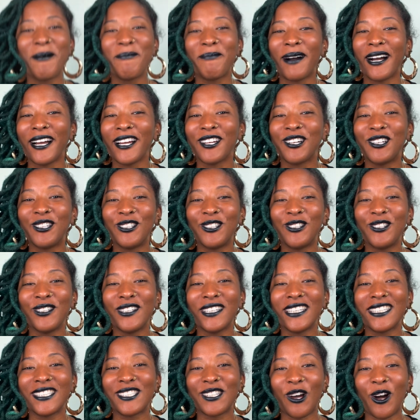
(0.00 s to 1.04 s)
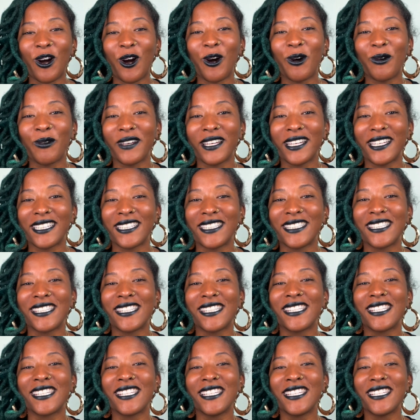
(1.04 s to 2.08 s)
My goal is
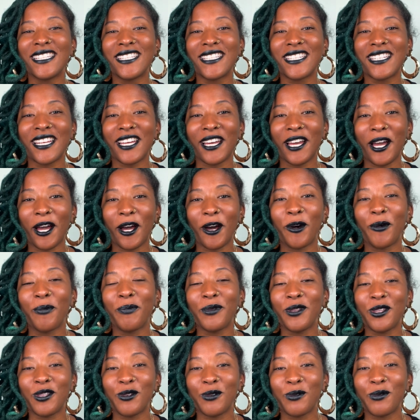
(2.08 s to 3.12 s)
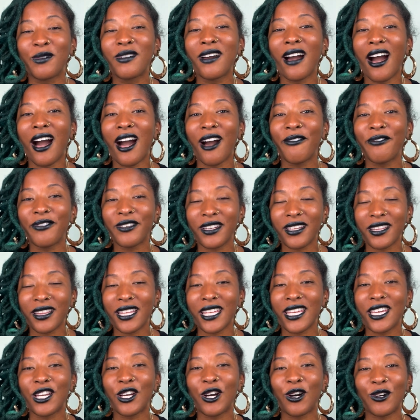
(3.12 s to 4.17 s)
always to help you
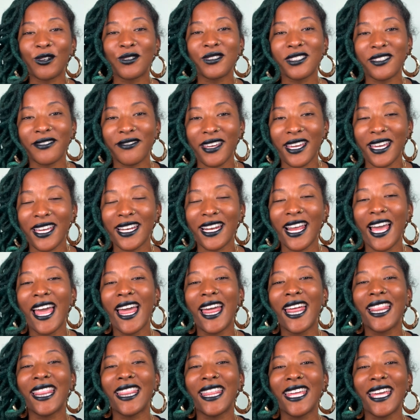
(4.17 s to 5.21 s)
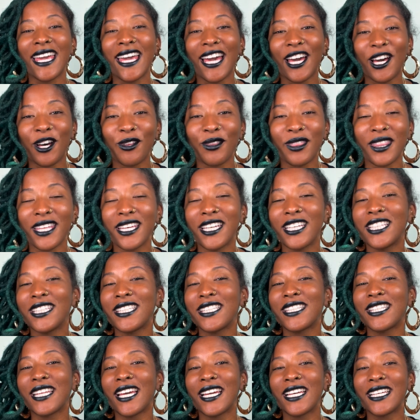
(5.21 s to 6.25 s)
confidently cultivate the
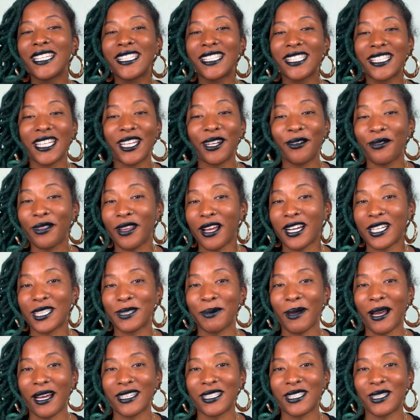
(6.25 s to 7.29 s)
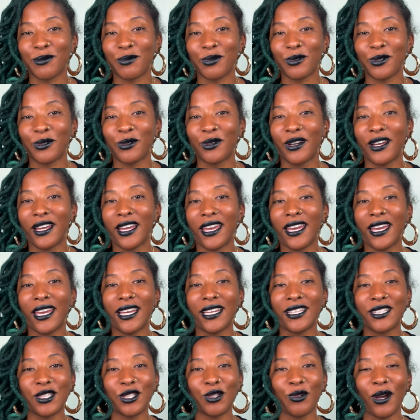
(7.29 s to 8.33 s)
healthiest set of locks possible.
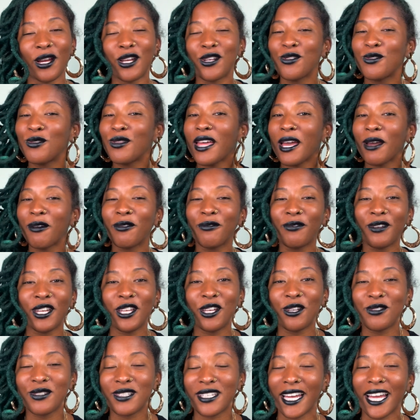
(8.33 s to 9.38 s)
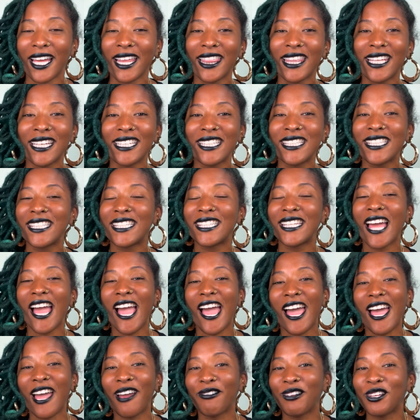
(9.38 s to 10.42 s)
And so I do that with videos like this.
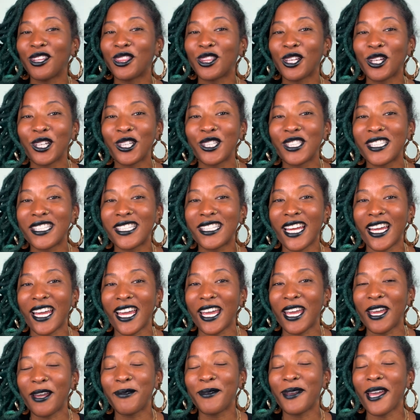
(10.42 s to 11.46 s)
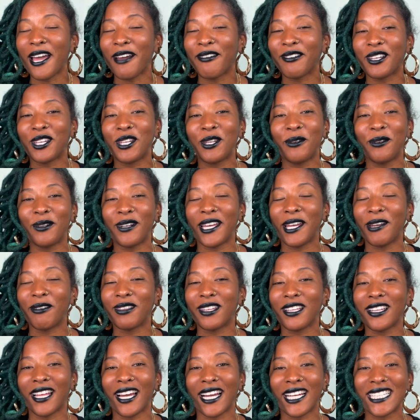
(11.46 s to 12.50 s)
Every Thursday, we have a Q&A with
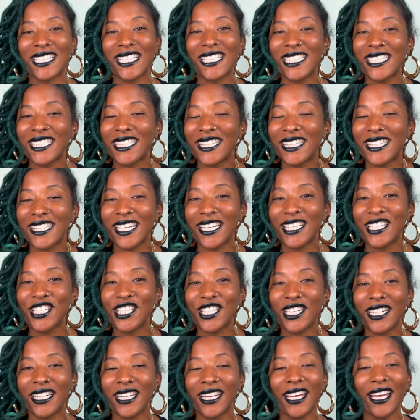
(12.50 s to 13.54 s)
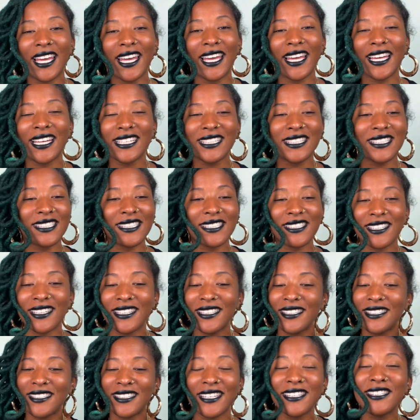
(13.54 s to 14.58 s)
the loctician session. It's a
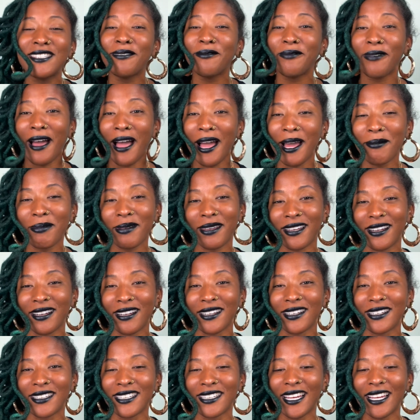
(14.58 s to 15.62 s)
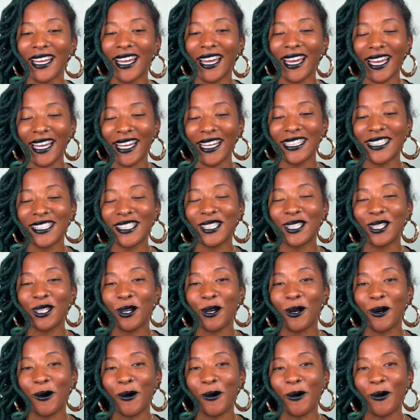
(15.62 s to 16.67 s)
vibe here. And
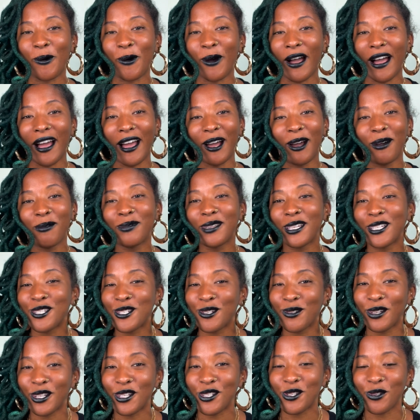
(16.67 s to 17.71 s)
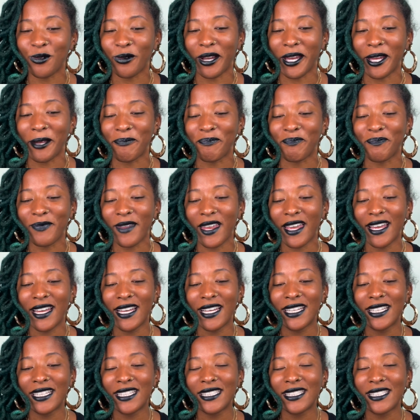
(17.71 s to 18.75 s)
so I hope that you can join.
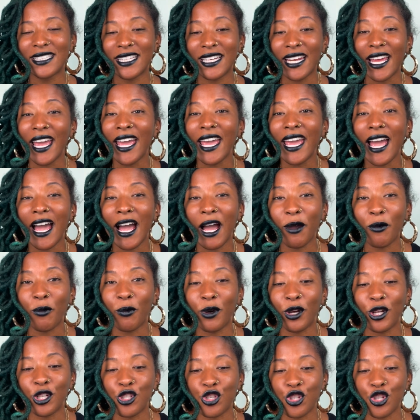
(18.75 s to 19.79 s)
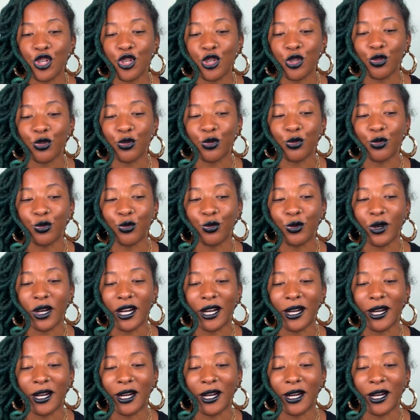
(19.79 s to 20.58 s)
Today, I want to